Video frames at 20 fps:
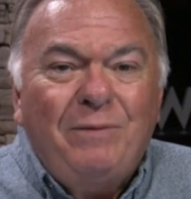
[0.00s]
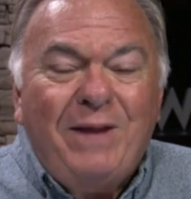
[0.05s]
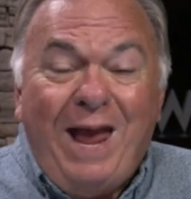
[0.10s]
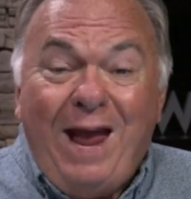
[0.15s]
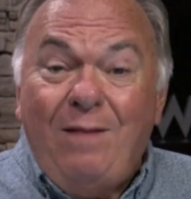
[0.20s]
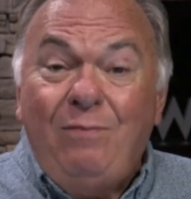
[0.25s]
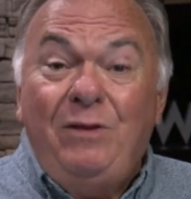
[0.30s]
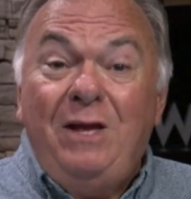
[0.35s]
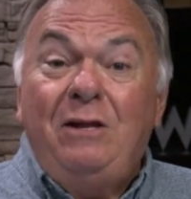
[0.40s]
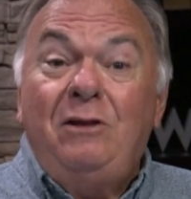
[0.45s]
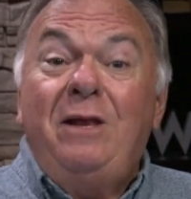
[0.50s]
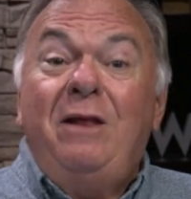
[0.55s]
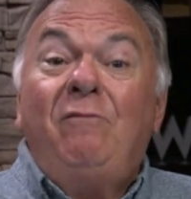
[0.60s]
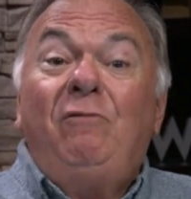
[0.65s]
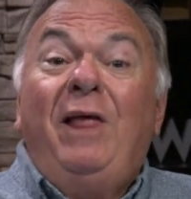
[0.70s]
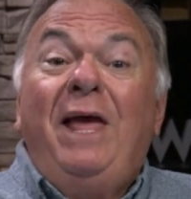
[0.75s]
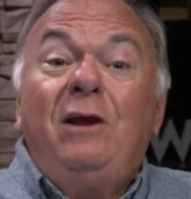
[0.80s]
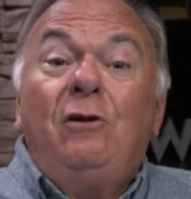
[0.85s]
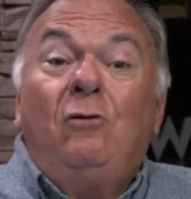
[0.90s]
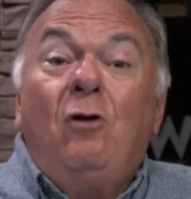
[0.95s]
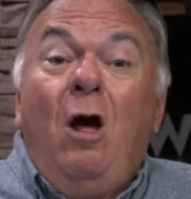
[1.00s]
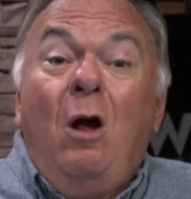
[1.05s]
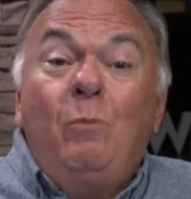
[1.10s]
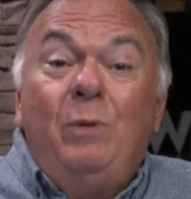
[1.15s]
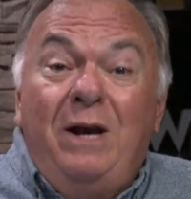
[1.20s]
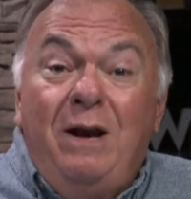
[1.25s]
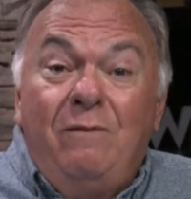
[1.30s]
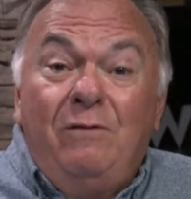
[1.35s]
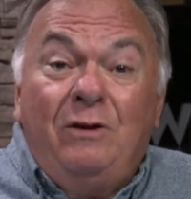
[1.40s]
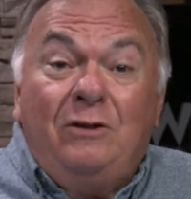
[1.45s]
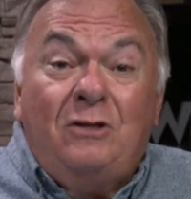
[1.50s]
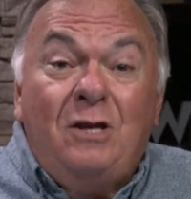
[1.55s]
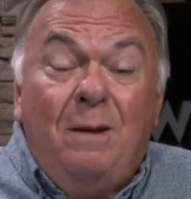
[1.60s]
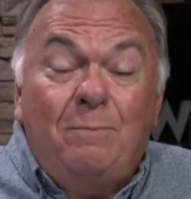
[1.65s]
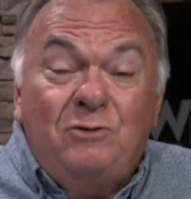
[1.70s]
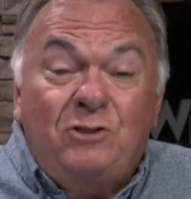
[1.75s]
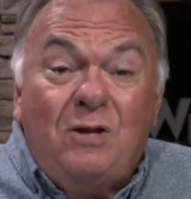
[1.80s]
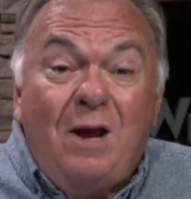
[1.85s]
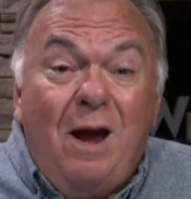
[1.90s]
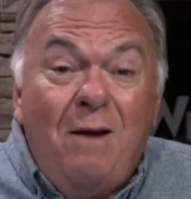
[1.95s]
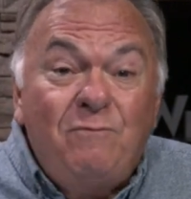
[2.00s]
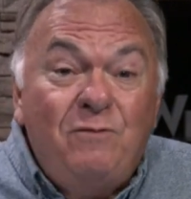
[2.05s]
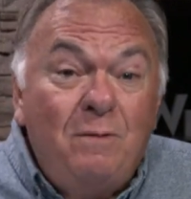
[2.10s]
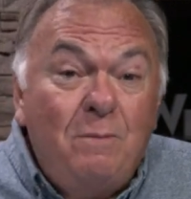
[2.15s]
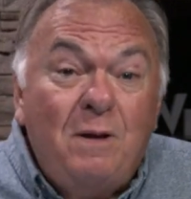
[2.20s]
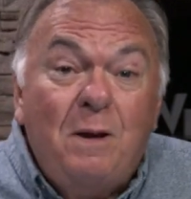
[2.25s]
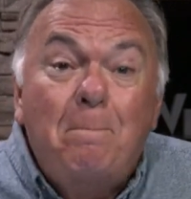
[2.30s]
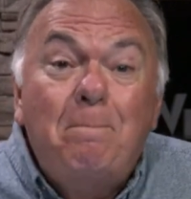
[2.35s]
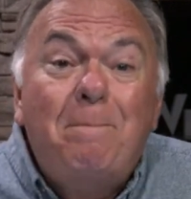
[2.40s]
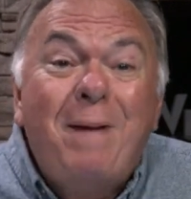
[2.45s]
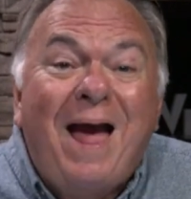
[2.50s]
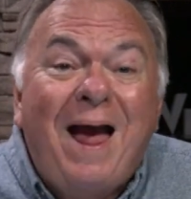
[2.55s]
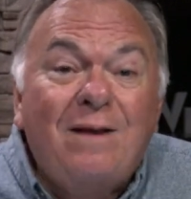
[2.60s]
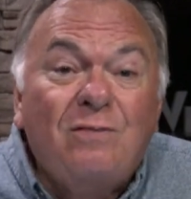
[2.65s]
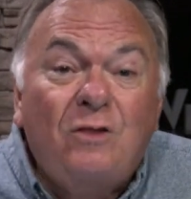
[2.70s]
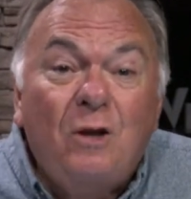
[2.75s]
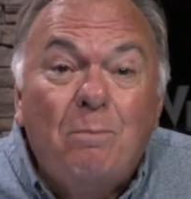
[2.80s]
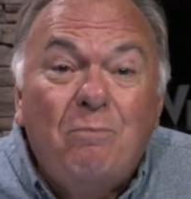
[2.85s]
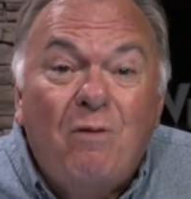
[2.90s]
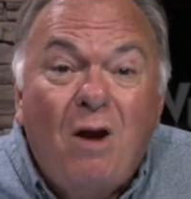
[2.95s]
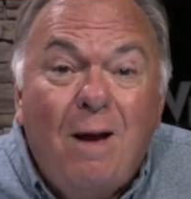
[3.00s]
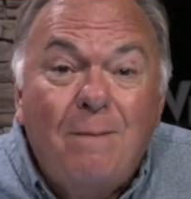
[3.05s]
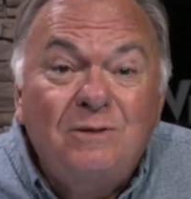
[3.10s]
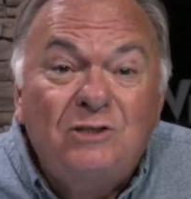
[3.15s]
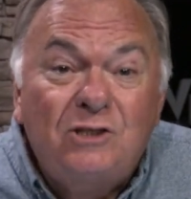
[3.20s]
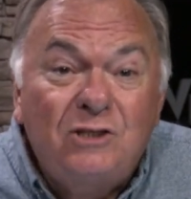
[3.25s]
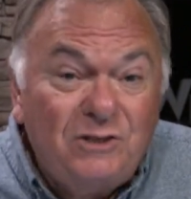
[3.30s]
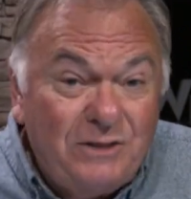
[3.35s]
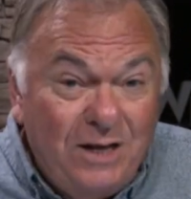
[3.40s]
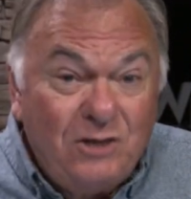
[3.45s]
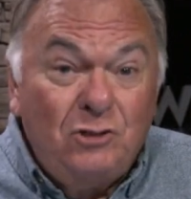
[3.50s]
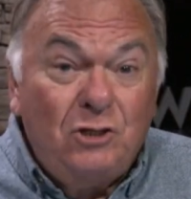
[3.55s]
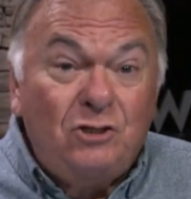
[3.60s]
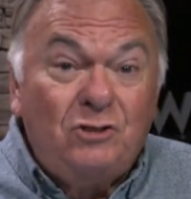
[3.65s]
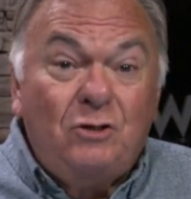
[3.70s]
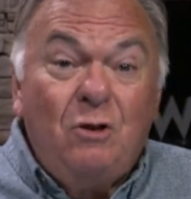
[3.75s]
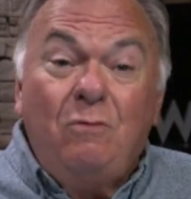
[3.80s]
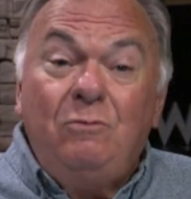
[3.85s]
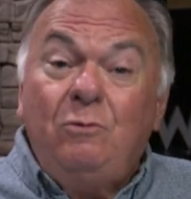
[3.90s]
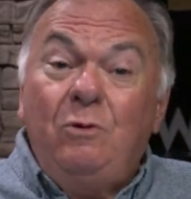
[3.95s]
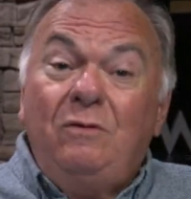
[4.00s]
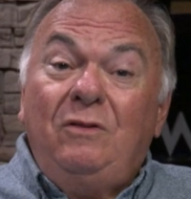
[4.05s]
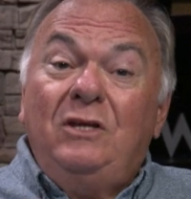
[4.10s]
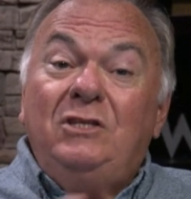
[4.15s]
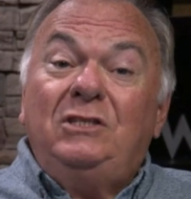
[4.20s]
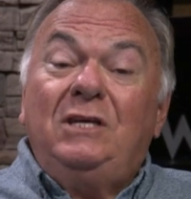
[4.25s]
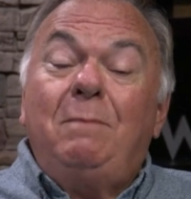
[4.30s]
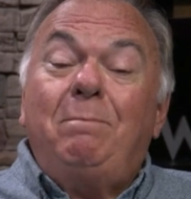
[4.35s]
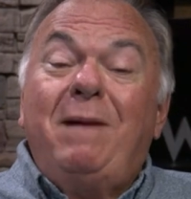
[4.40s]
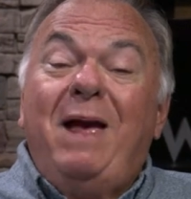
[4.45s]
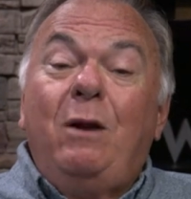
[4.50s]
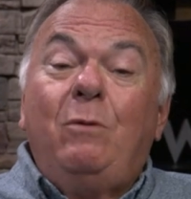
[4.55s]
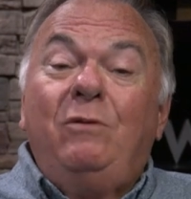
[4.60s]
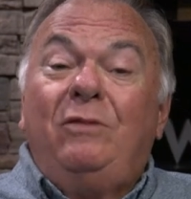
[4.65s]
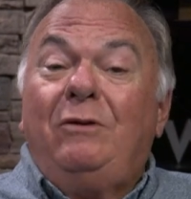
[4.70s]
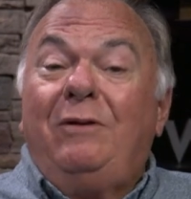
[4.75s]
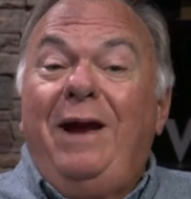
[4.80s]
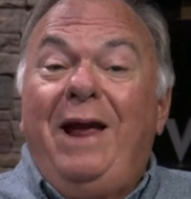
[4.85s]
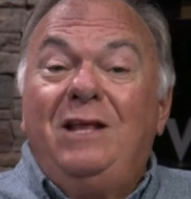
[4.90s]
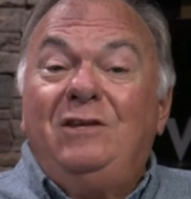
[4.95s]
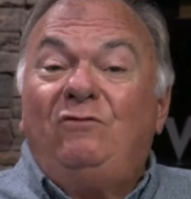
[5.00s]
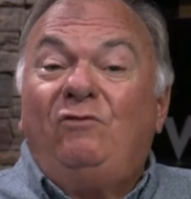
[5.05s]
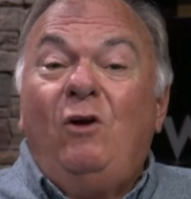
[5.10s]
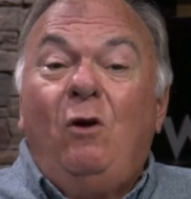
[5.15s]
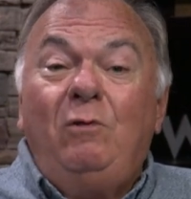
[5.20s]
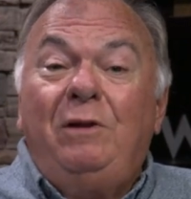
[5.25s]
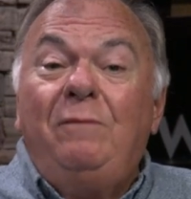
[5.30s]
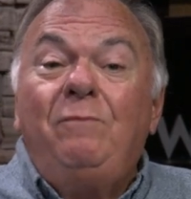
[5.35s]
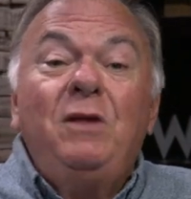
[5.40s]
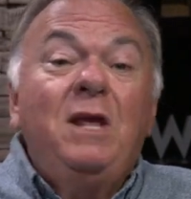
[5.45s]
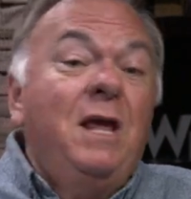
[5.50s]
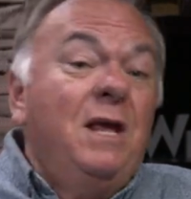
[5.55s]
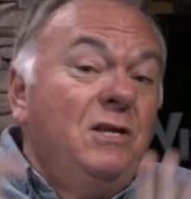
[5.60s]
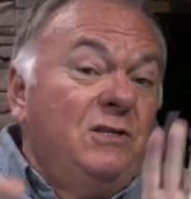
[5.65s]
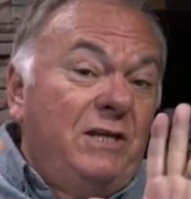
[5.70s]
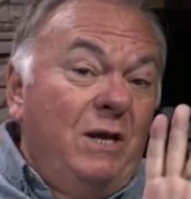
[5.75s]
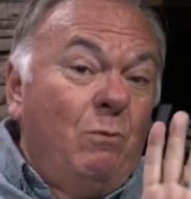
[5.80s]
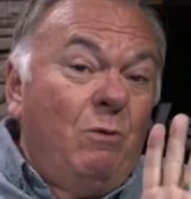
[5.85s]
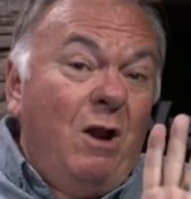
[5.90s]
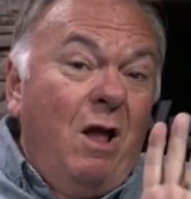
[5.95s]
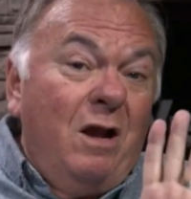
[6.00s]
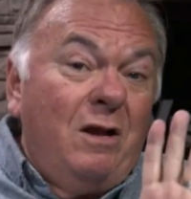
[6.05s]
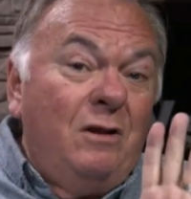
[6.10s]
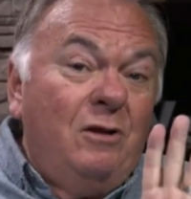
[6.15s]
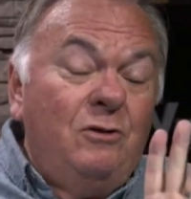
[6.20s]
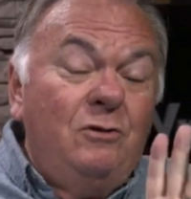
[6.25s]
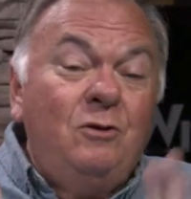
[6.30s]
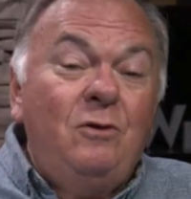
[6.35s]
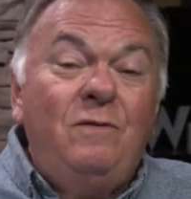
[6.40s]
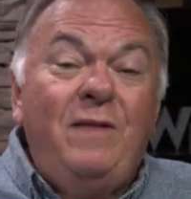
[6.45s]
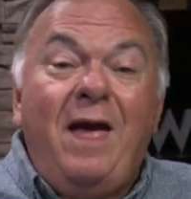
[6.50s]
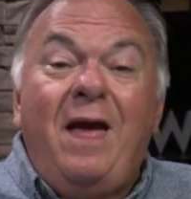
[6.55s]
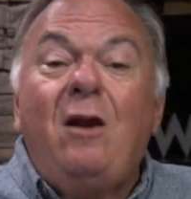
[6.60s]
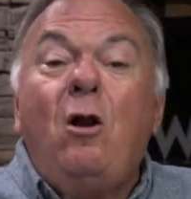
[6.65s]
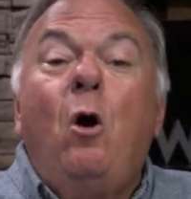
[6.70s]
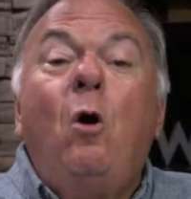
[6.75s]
And then later on, whenever it comes time for them to back their promises, they just don't do it. They sit back with their hands folded, say, we're not going to do that.